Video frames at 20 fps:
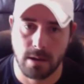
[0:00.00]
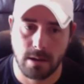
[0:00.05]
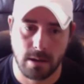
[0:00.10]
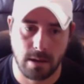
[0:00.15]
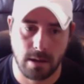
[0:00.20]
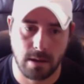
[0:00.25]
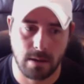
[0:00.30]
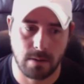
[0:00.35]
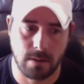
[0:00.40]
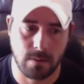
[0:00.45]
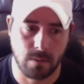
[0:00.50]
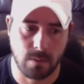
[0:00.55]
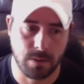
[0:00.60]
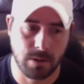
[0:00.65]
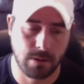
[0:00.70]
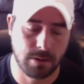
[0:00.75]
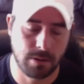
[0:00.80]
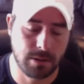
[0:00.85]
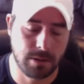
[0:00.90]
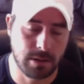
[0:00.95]
And we
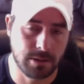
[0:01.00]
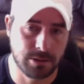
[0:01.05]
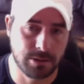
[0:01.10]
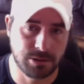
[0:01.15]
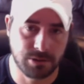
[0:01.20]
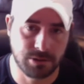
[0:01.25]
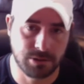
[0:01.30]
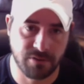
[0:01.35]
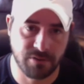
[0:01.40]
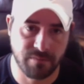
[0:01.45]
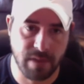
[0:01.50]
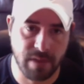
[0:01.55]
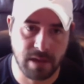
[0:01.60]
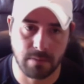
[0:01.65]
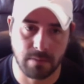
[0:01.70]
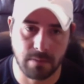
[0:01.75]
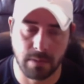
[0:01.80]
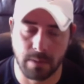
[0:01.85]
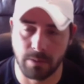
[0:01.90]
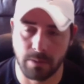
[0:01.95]
are in the industry of
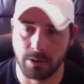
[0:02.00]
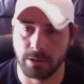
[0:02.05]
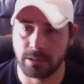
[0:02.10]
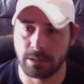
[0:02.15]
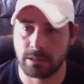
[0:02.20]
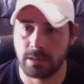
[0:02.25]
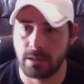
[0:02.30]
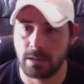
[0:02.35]
making memories.